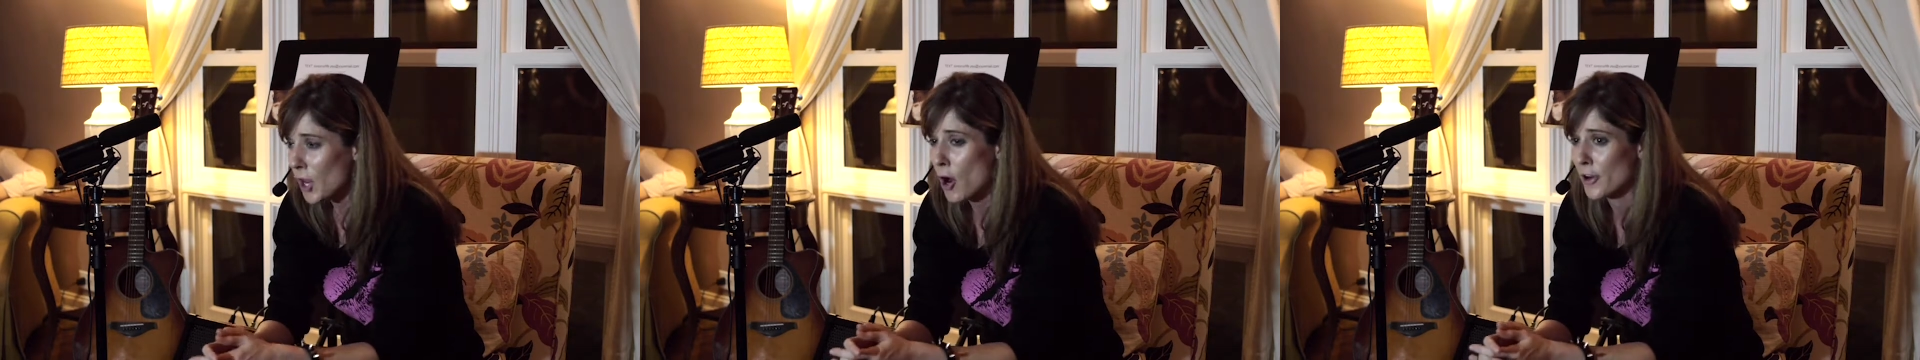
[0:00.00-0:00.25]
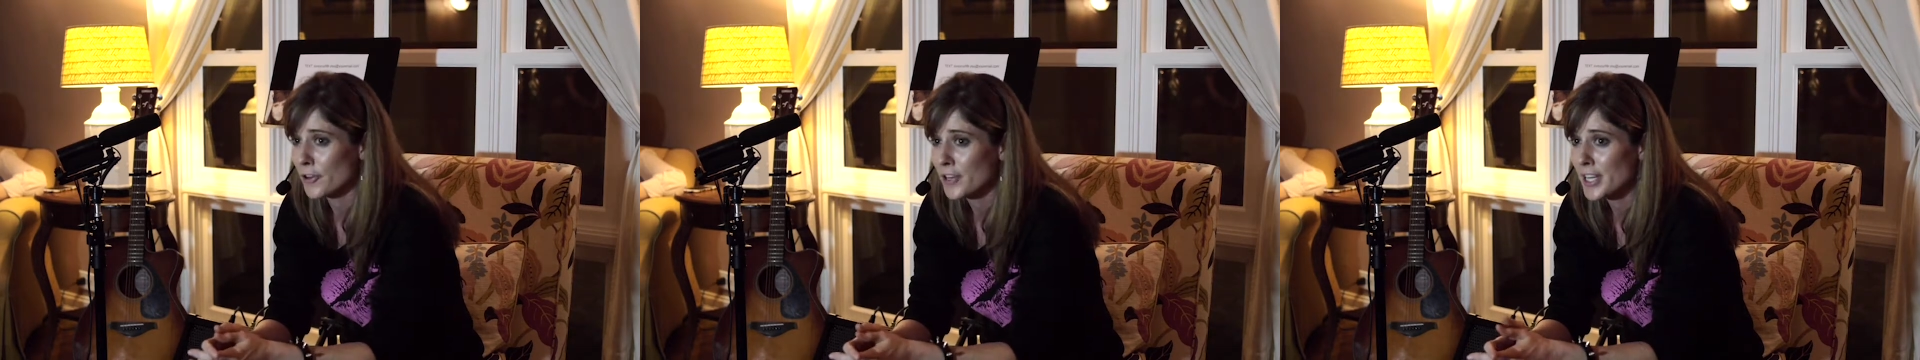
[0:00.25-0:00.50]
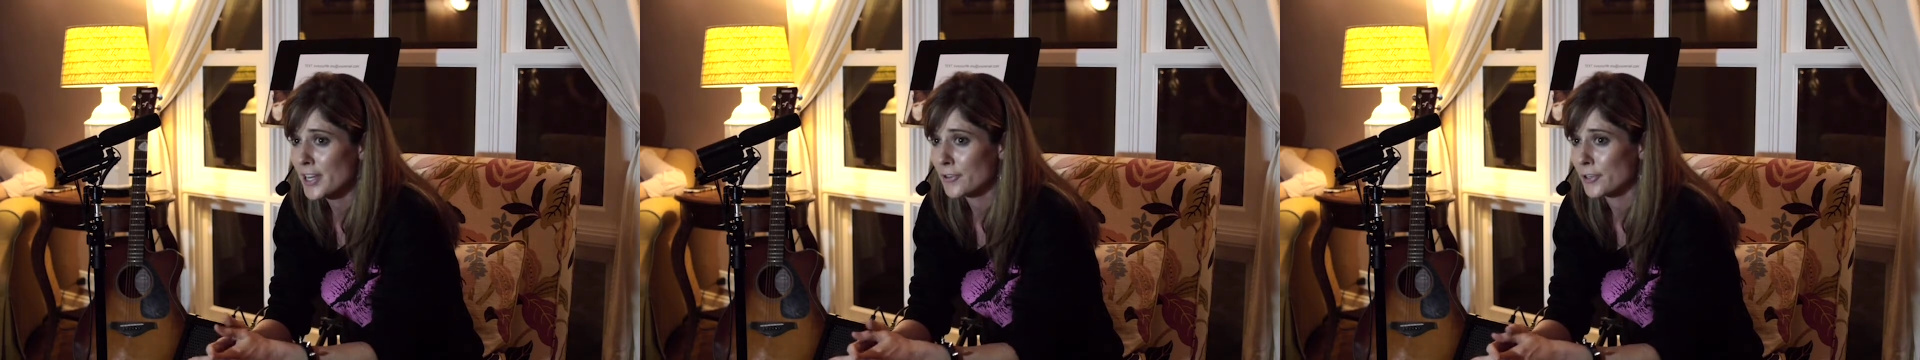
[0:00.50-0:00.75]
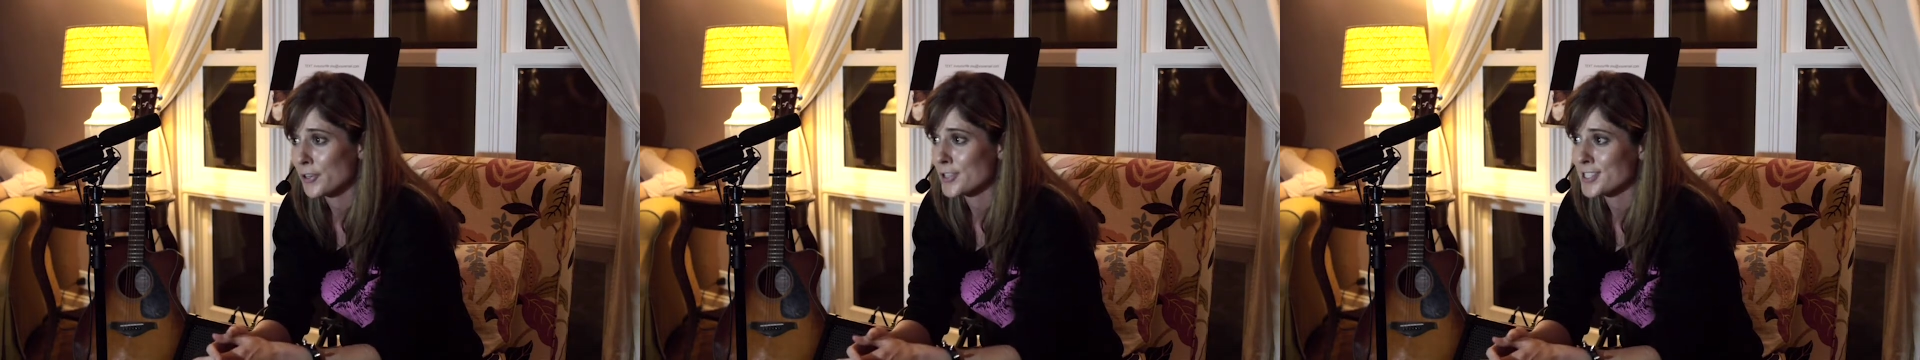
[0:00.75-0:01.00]
Are there any
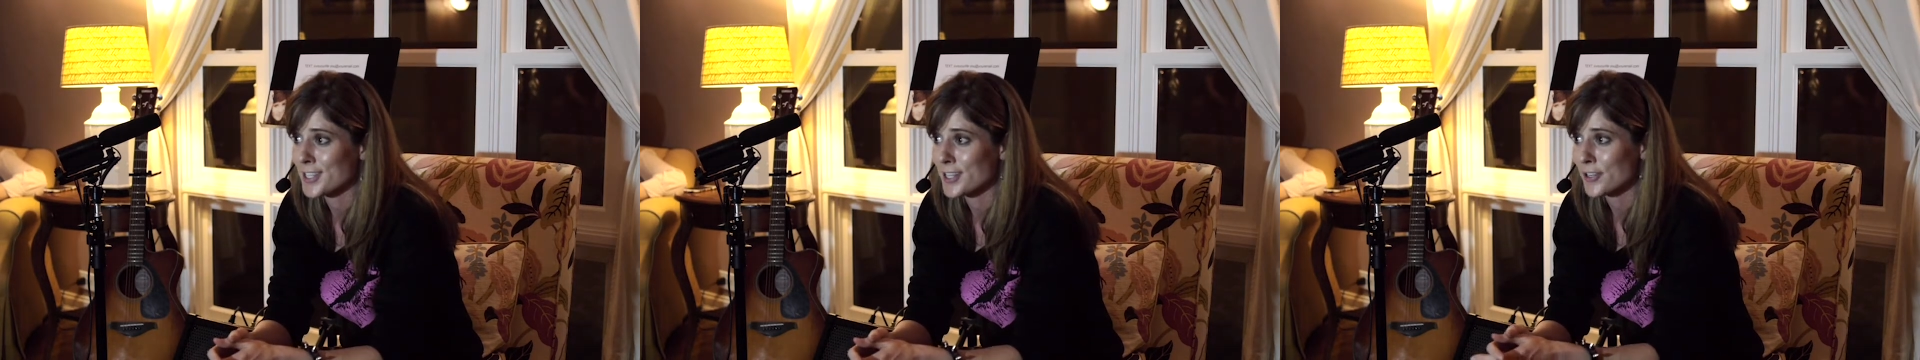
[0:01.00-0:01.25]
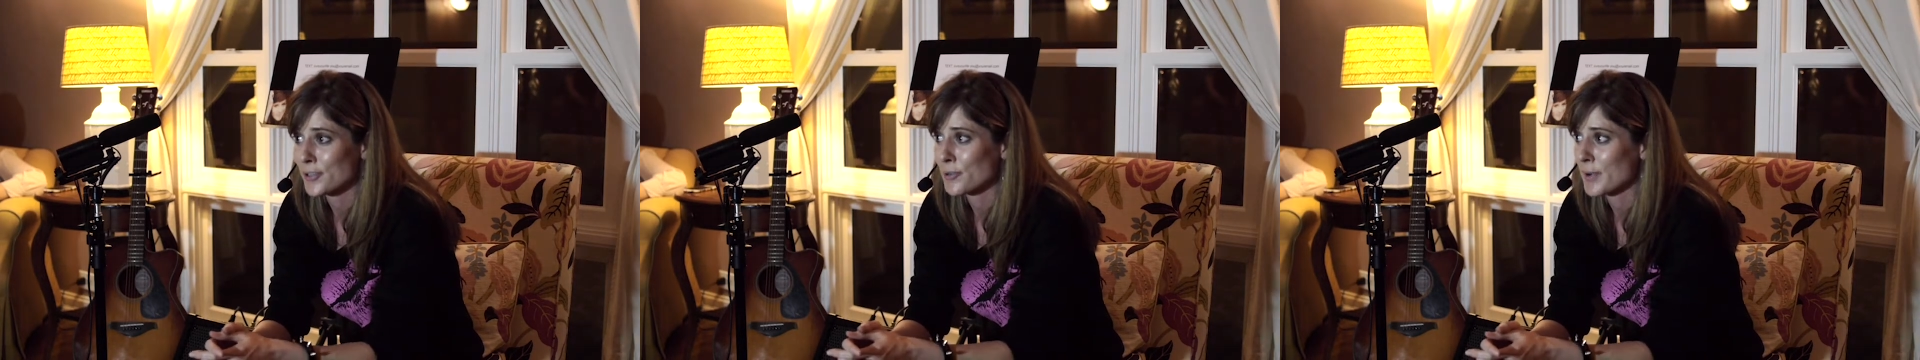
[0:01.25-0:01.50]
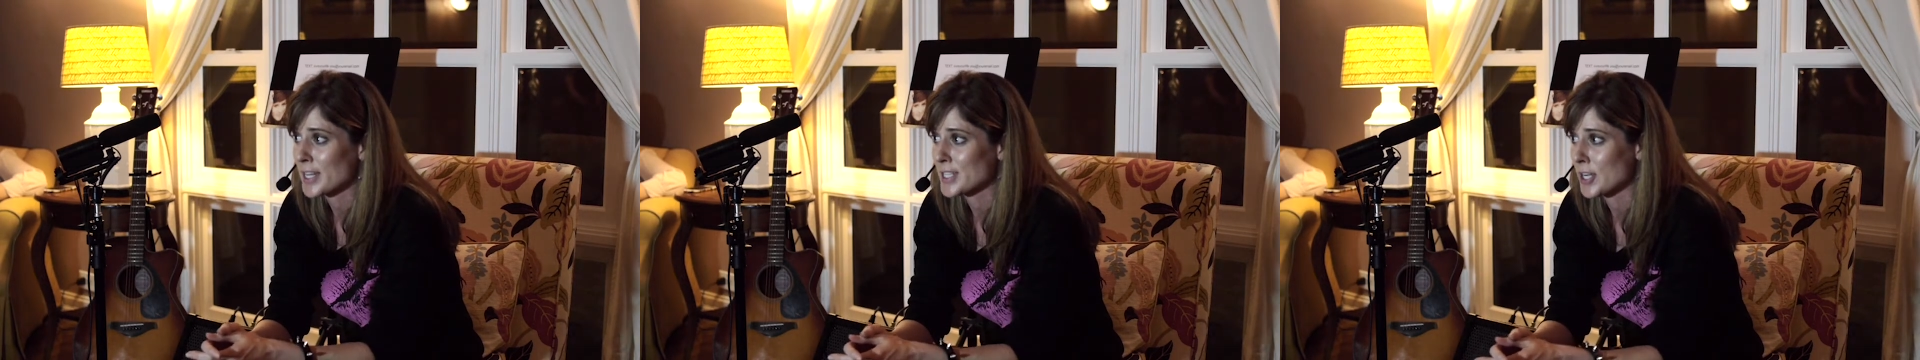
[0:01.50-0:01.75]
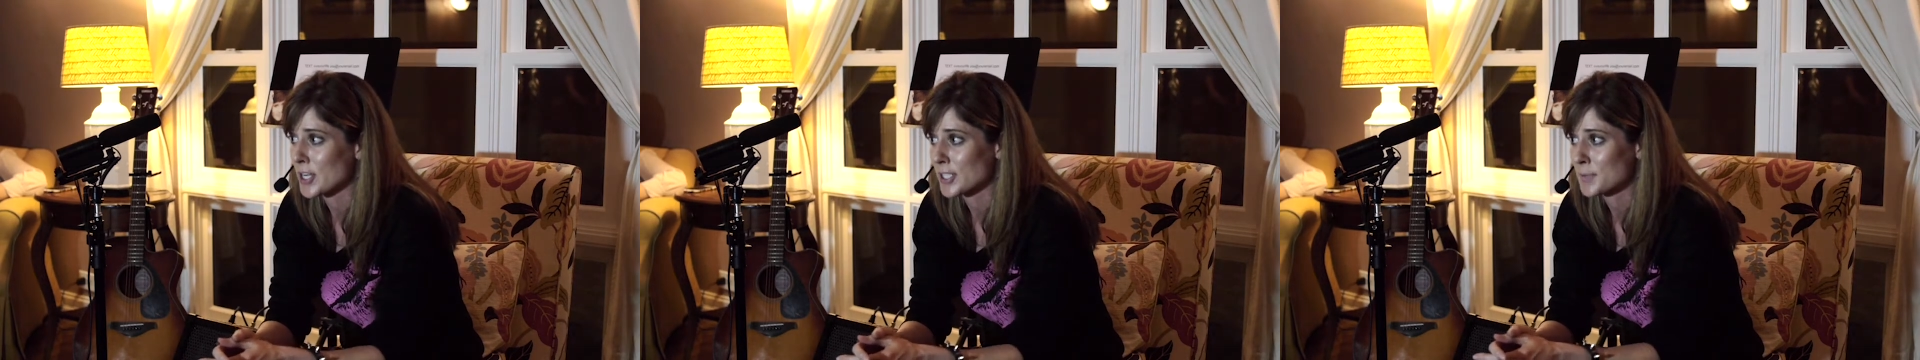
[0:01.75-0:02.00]
other girls in here who write
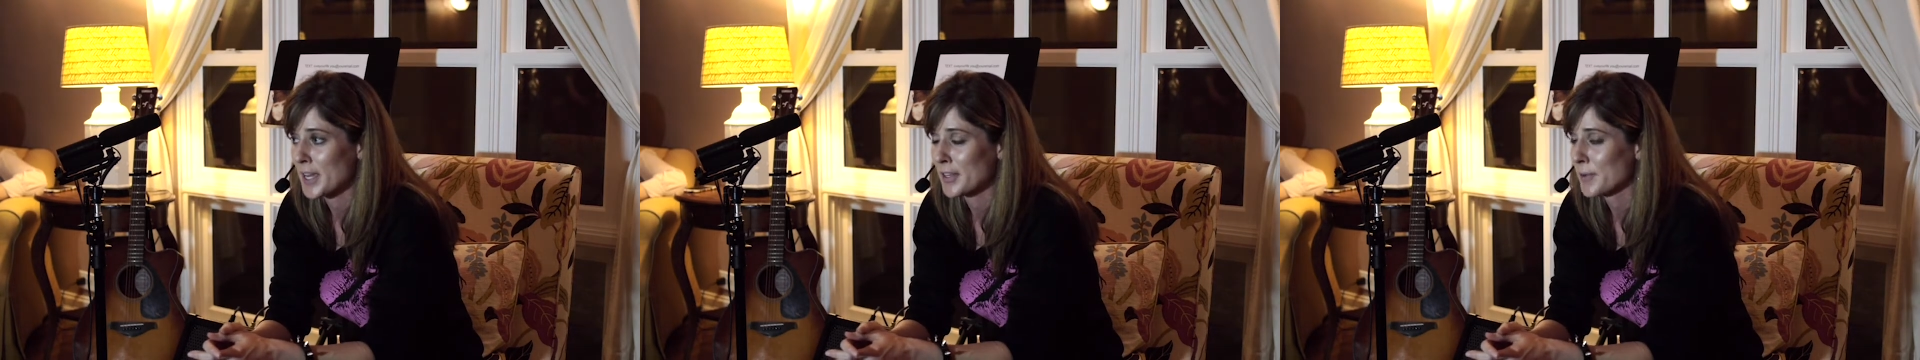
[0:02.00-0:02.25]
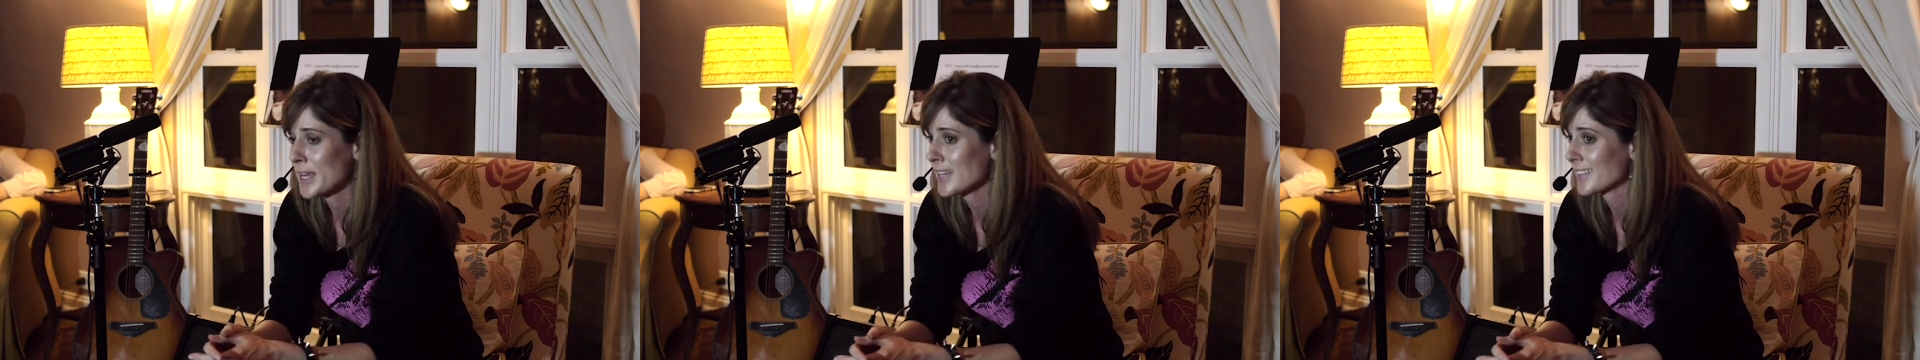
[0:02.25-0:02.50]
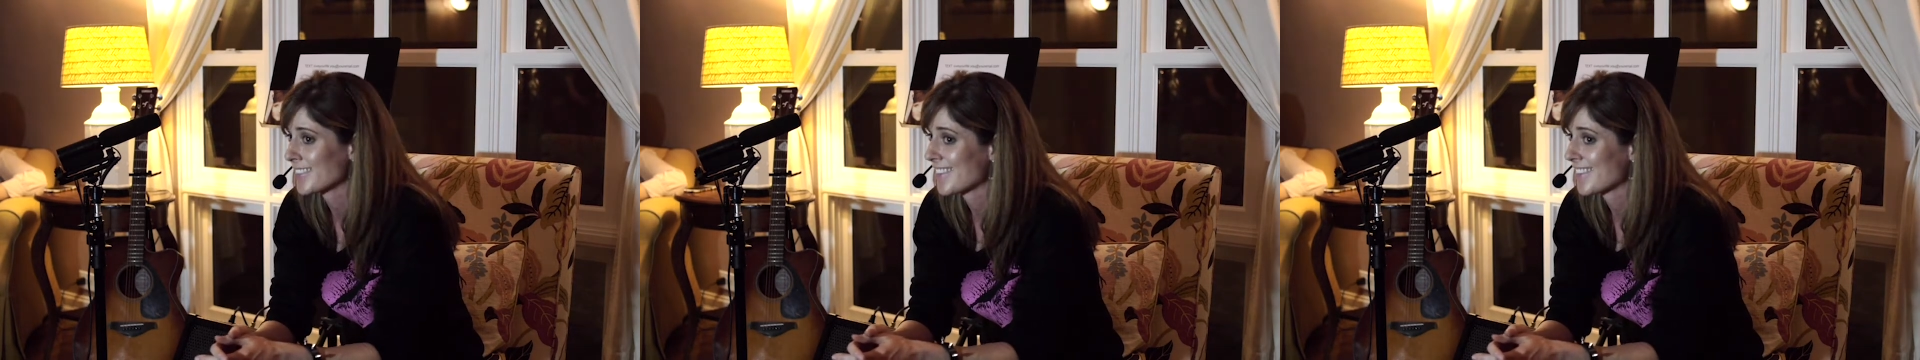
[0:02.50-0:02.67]
songs, by the way?